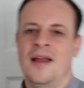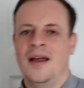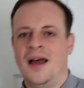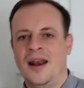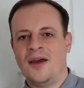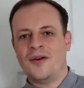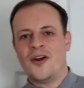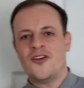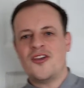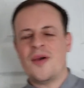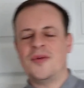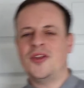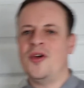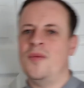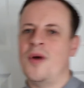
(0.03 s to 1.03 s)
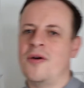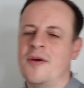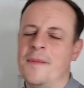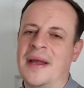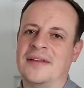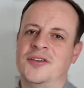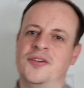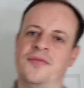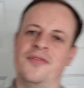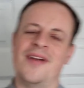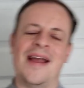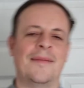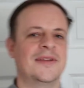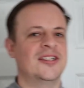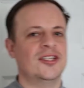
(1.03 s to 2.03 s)
Hello guys, how we doing? Welcome back to the Free
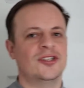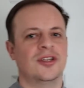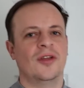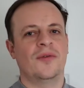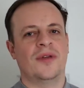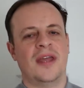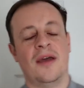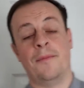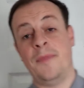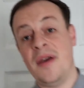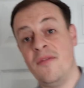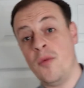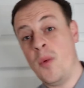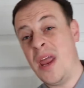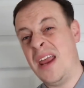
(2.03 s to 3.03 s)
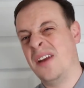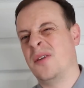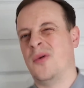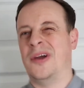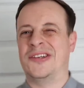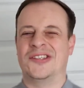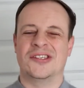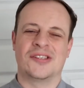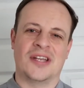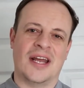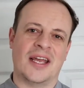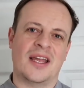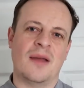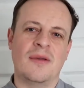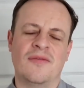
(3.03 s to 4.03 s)
Hammers. It's Luke here. Bit of a weird question
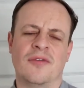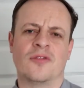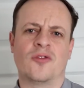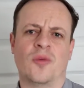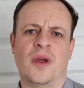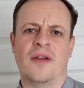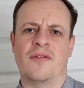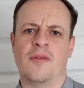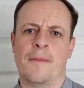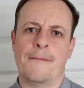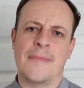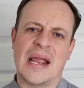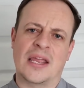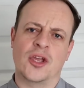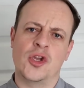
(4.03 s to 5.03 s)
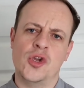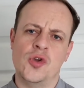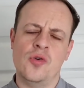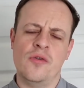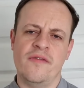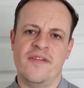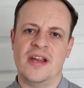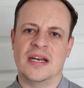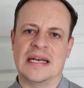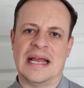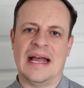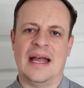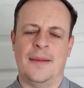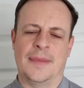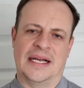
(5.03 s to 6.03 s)
today, coming from Twitter from Mancurian
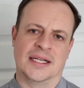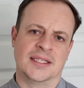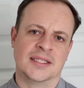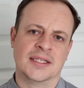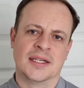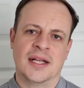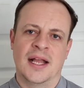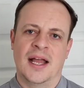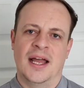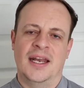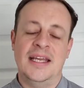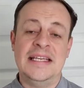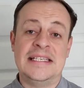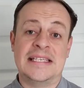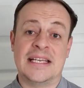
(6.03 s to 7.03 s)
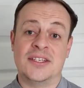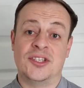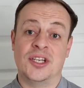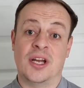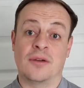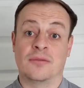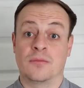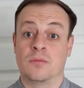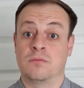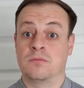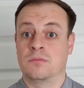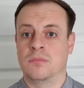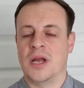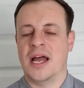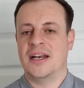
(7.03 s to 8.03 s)
Hammer. And he says, you know,
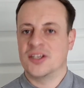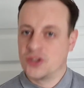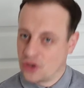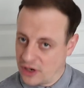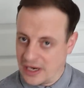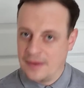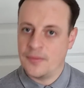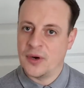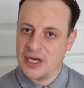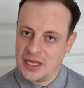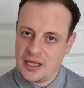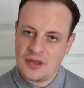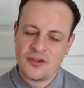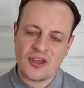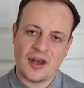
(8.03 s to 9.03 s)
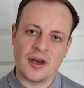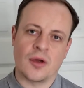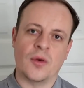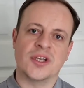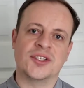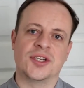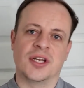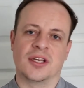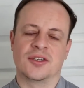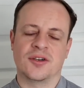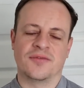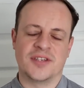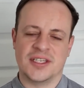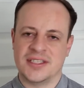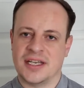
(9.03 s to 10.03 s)
at the time when he sent the question in, because
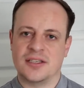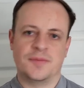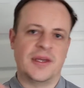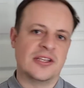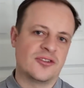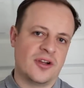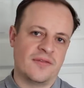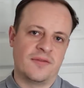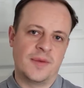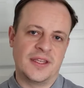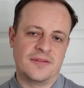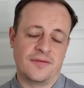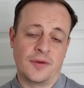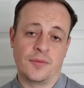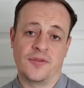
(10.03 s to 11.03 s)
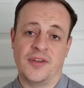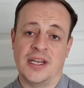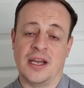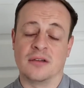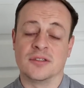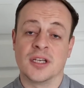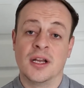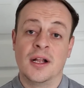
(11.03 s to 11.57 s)
obviously it takes a bit of time for me to film the videos,